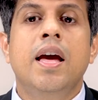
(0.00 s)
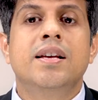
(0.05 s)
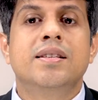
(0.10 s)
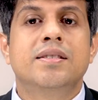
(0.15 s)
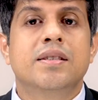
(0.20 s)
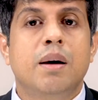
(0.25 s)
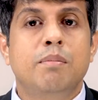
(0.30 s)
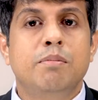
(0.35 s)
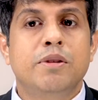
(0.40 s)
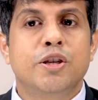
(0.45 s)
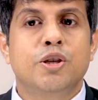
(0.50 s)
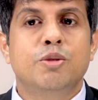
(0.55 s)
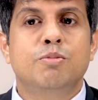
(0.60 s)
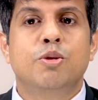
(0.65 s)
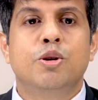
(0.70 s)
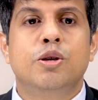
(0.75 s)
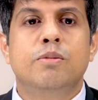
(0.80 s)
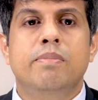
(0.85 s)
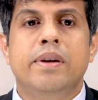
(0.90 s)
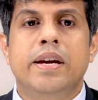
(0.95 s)
some
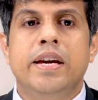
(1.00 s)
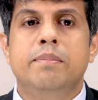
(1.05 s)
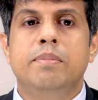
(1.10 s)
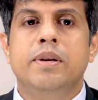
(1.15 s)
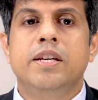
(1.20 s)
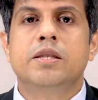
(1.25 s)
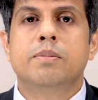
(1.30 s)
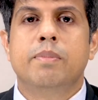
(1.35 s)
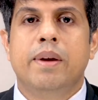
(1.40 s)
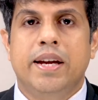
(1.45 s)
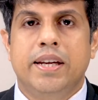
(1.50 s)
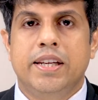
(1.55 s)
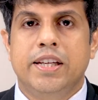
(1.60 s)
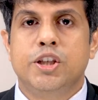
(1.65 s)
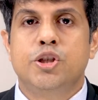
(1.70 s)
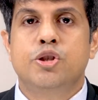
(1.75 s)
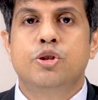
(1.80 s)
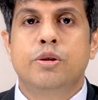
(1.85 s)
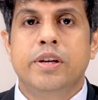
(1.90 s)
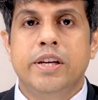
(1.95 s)
newborn babies may
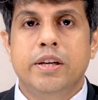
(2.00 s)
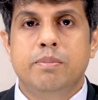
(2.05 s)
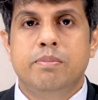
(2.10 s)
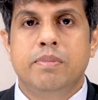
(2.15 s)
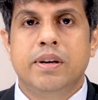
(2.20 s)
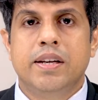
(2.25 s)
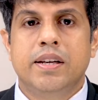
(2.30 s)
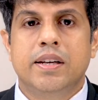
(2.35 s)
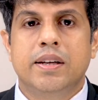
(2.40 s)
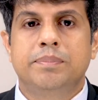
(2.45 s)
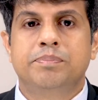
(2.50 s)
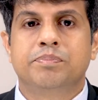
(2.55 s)
need treatment.